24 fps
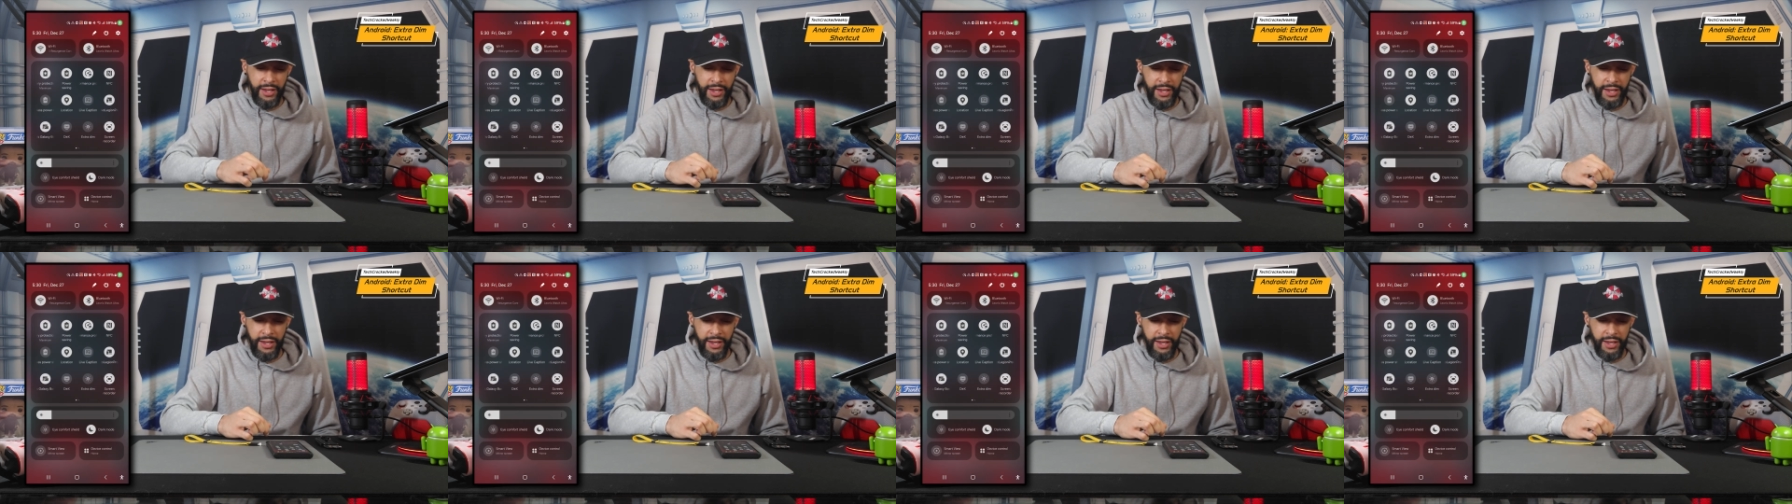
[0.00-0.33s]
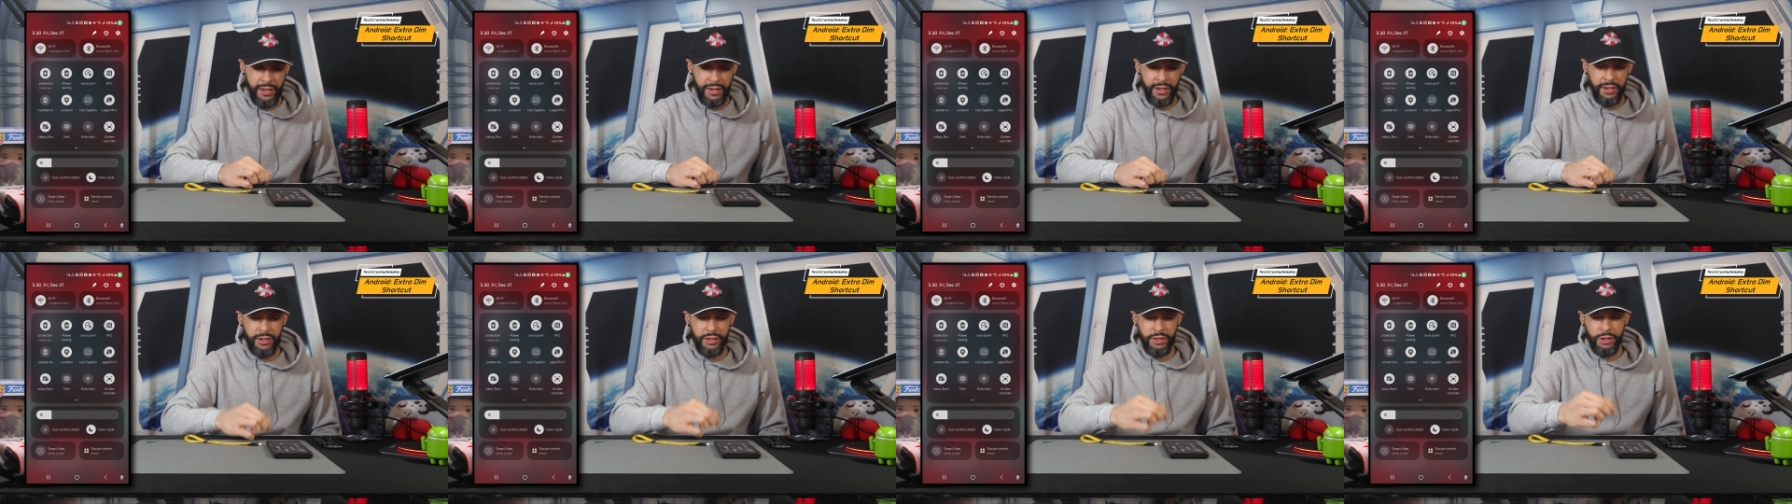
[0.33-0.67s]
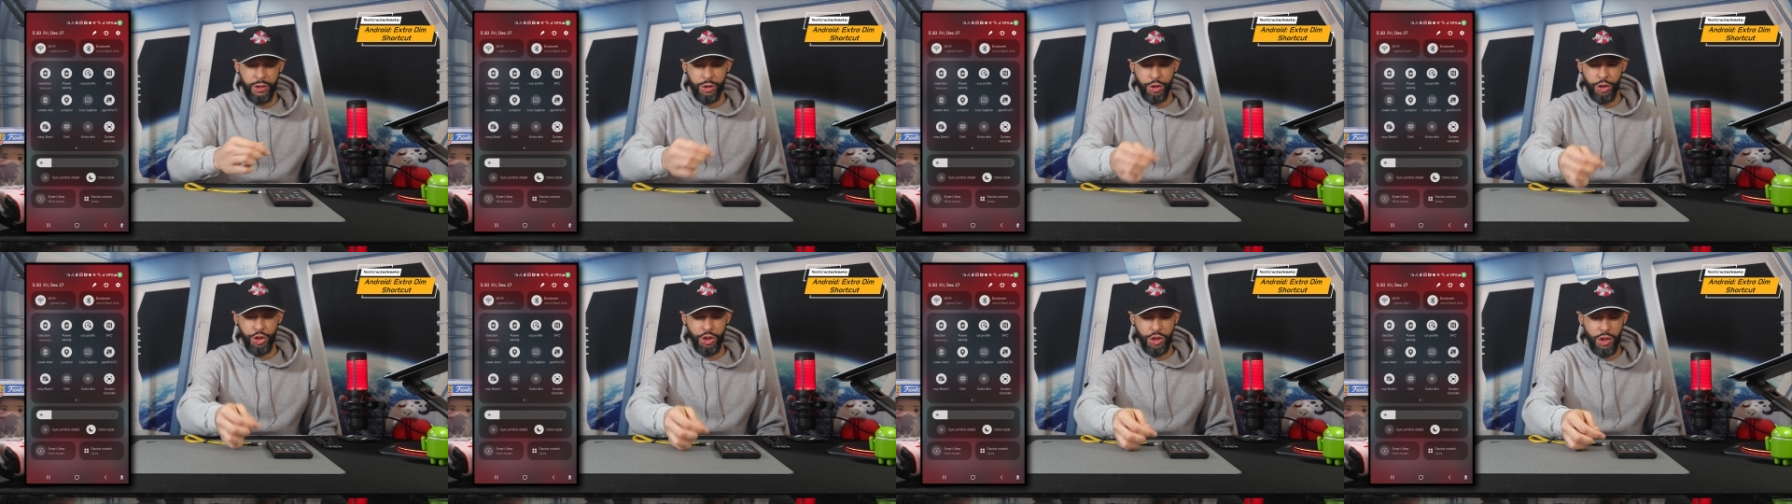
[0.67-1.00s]
and
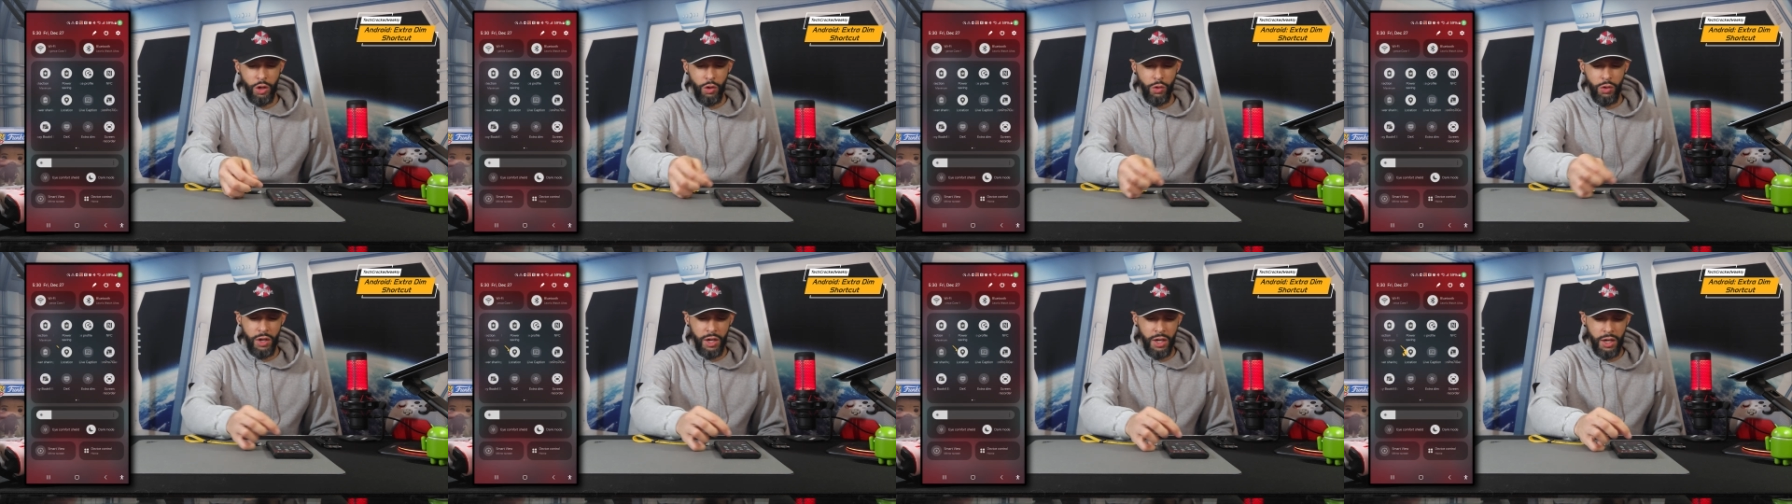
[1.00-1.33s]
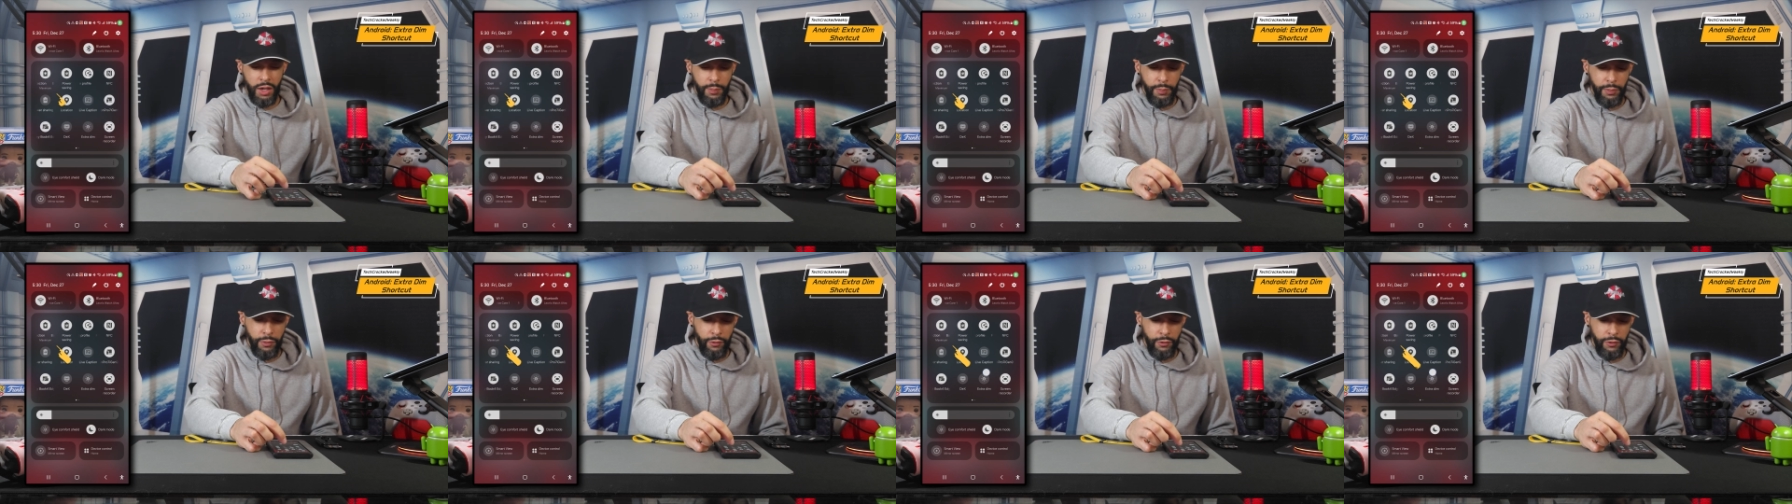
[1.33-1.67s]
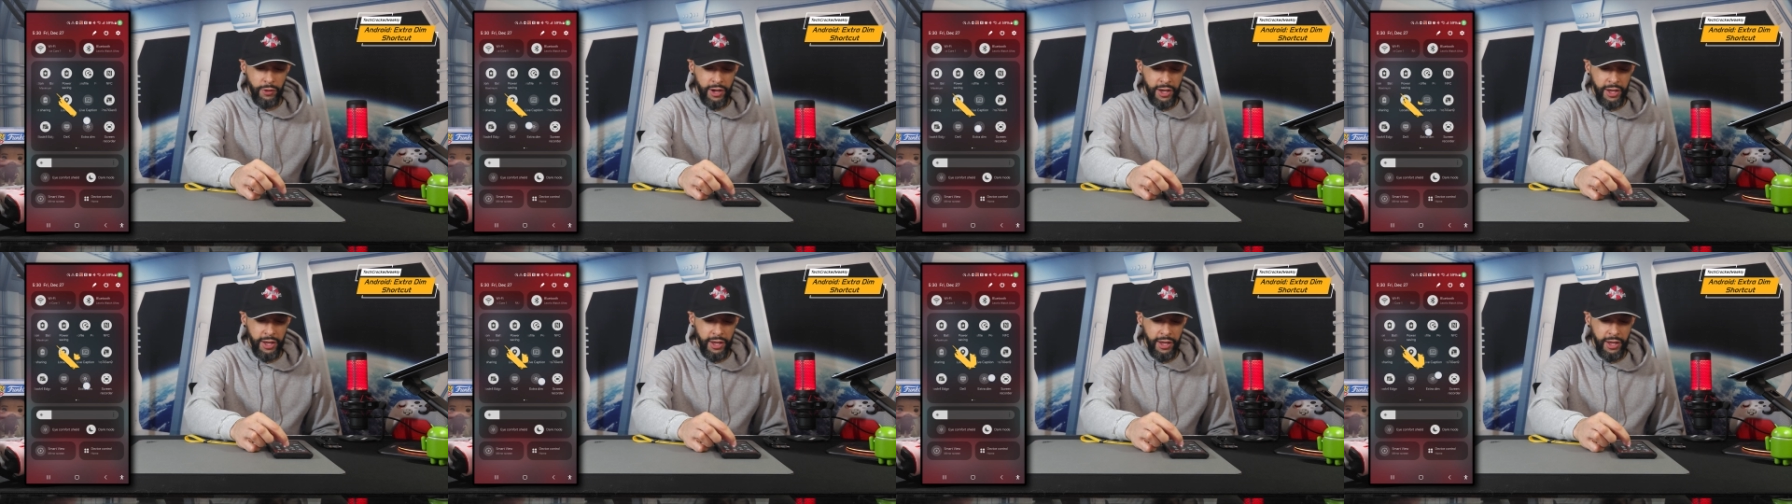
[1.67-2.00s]
it'll show up
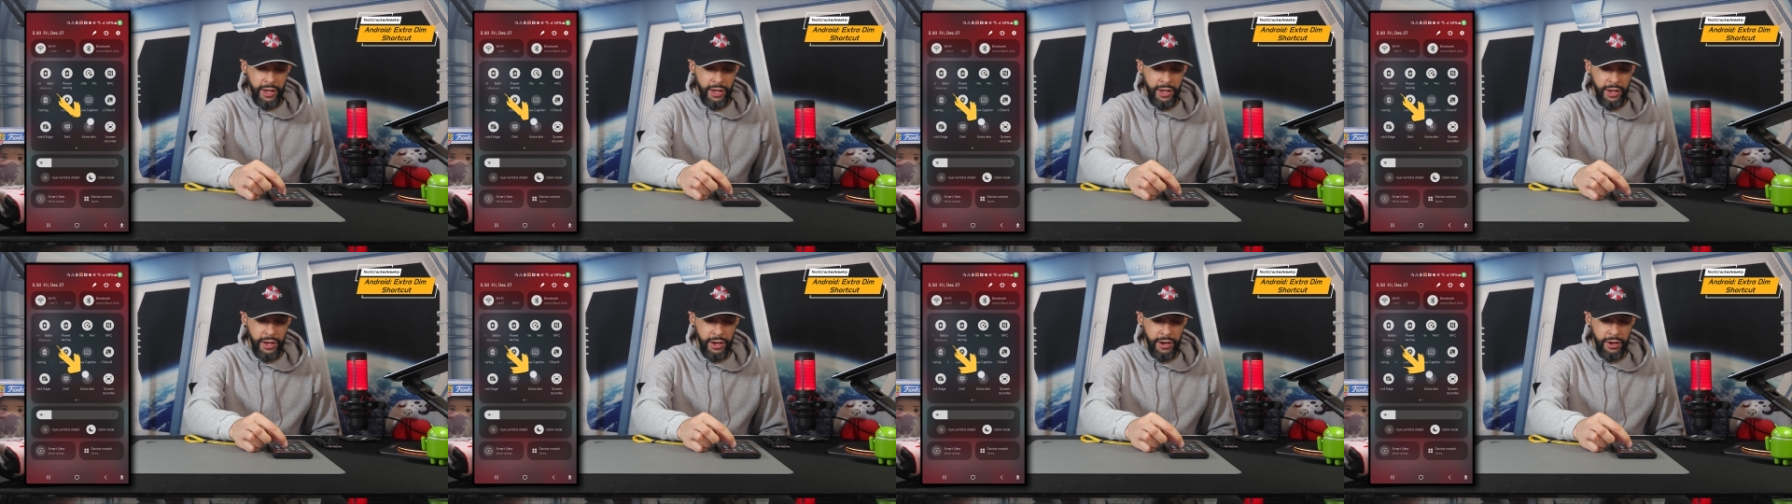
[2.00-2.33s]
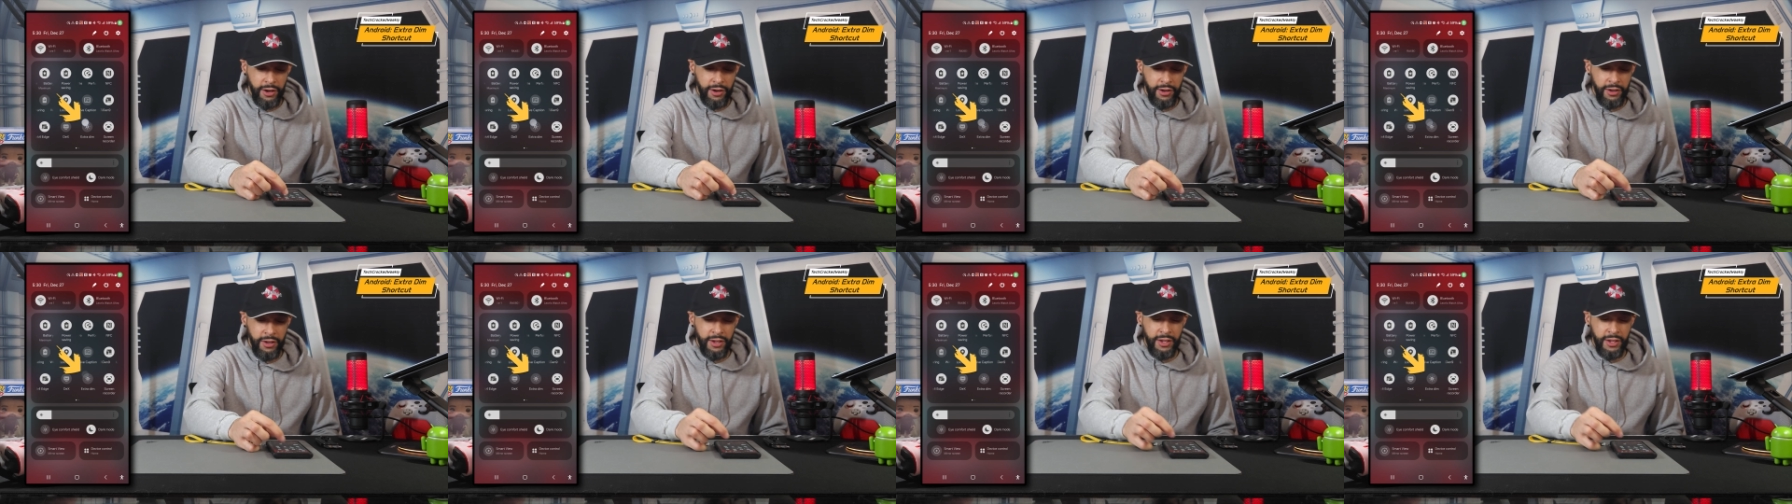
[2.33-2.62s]
right here.